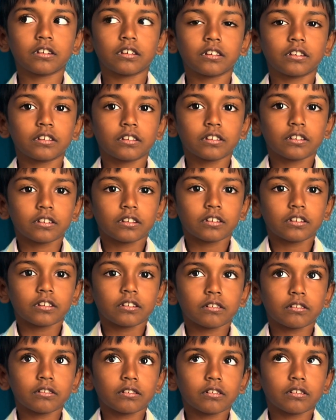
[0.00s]

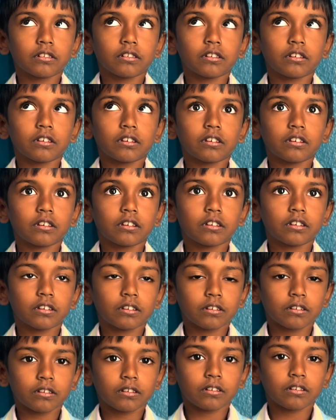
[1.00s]

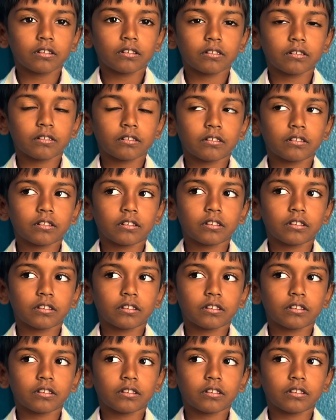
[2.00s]
Nobody speaks.